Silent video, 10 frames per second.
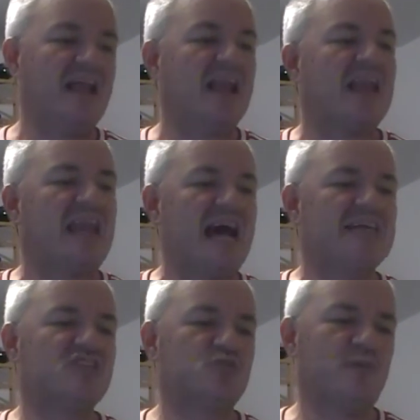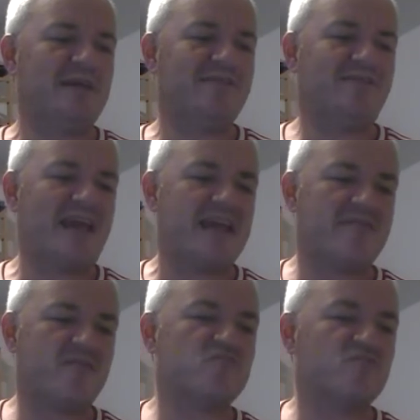light sweet
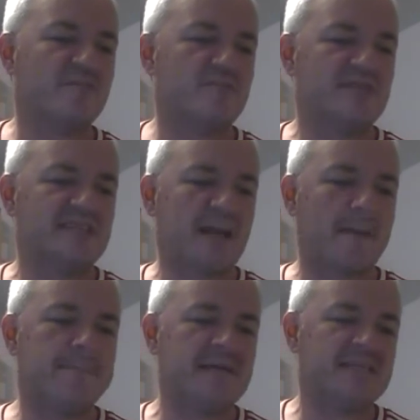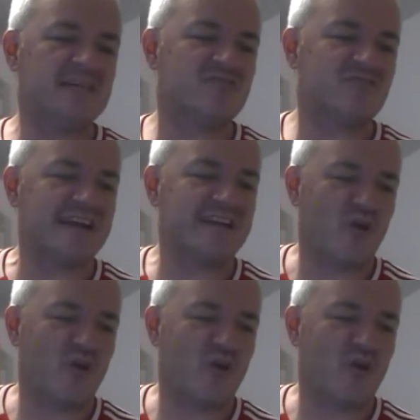flavour with bitter grain